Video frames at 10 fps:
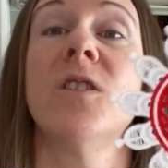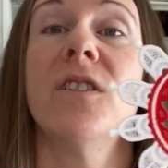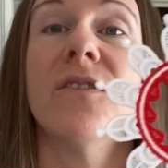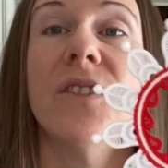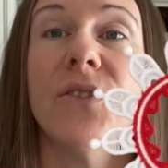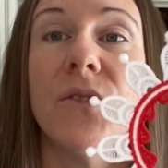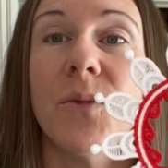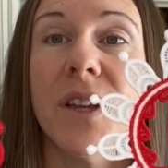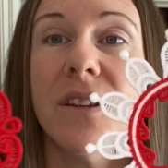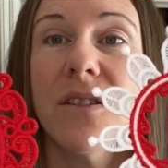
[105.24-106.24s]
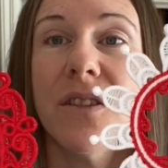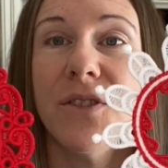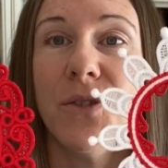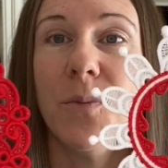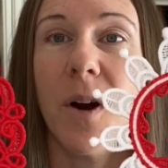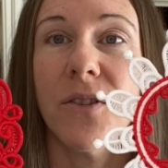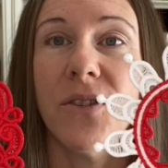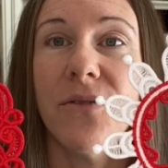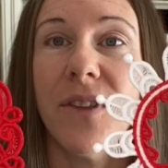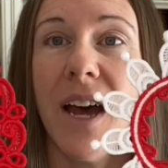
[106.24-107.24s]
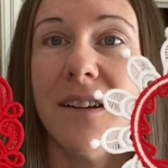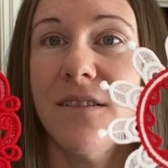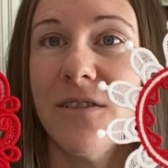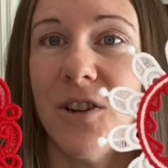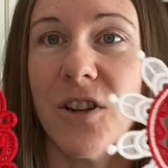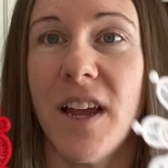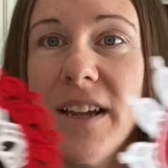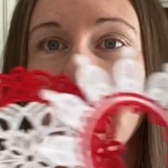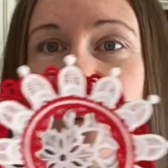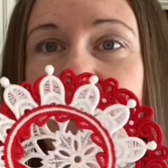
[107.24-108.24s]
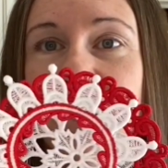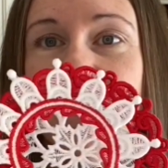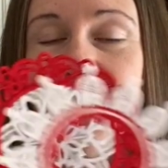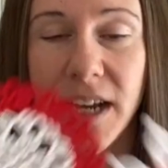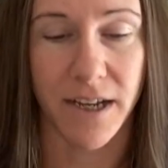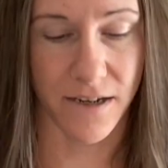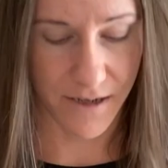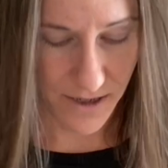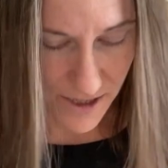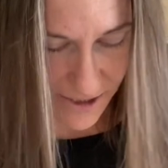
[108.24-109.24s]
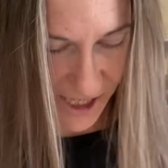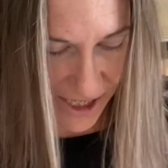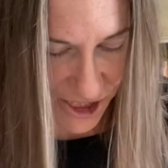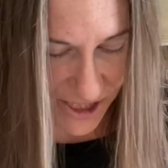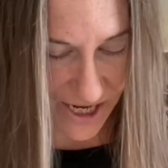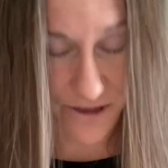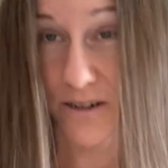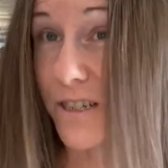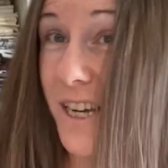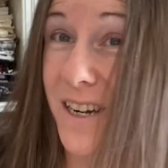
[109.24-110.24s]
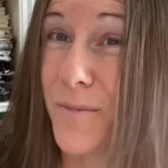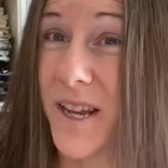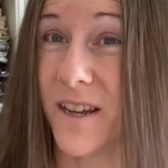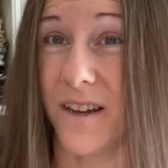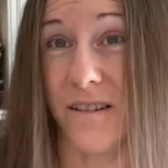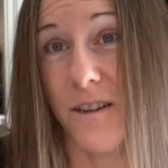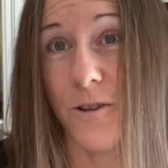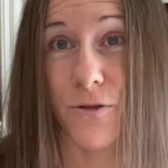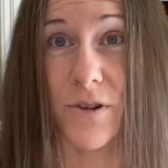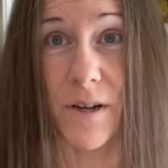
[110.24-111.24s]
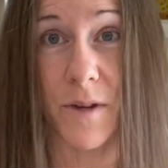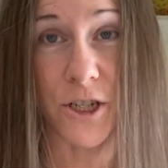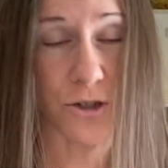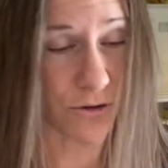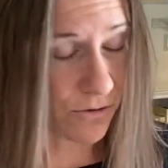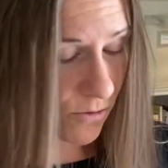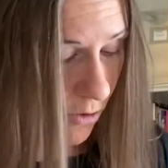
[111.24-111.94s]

this is what the two parts of that look like, and then the two get attached together to kind of make a three-dimensional